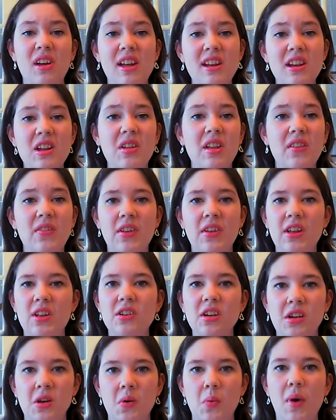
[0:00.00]
I know this video
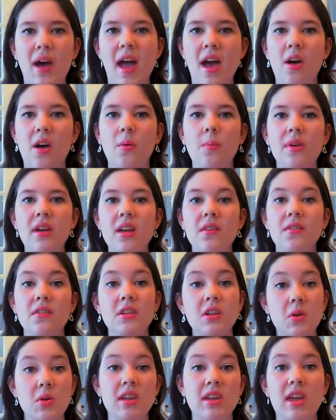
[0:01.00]
took a while, but if you're
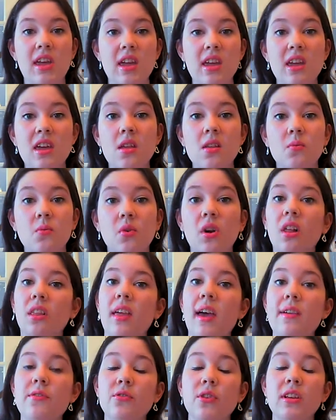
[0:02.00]
doing it in real
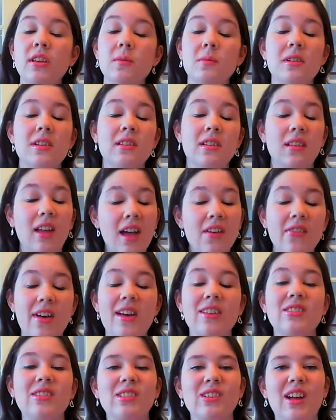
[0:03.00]
life, trust me, it's a lot
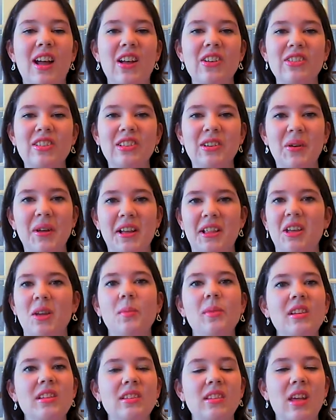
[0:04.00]
faster. I was just going a
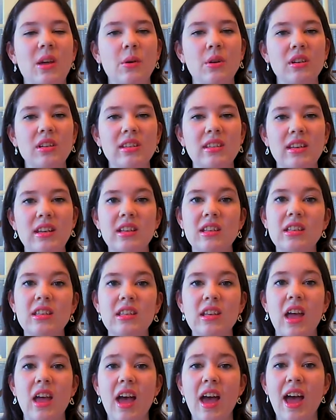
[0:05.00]
little bit slower
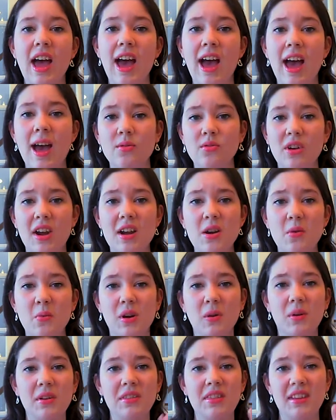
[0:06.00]
since I'm trying to
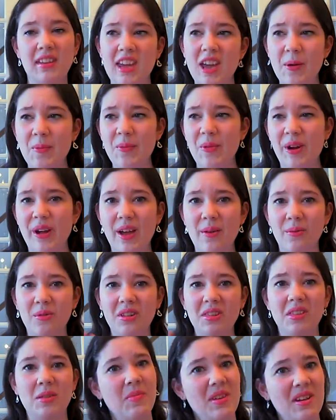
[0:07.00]
work with the camera and
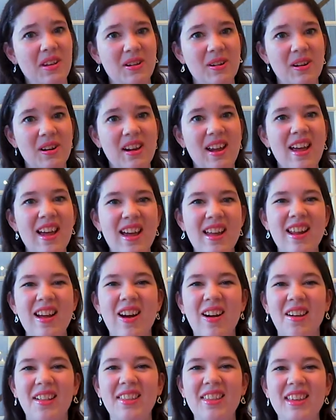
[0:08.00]
with the mirror and
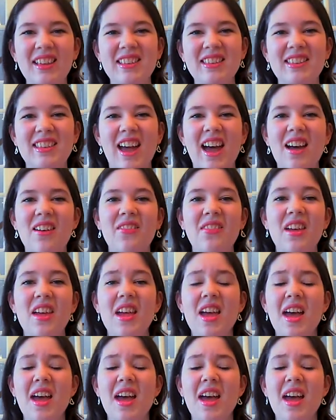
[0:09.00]
all of this stuff.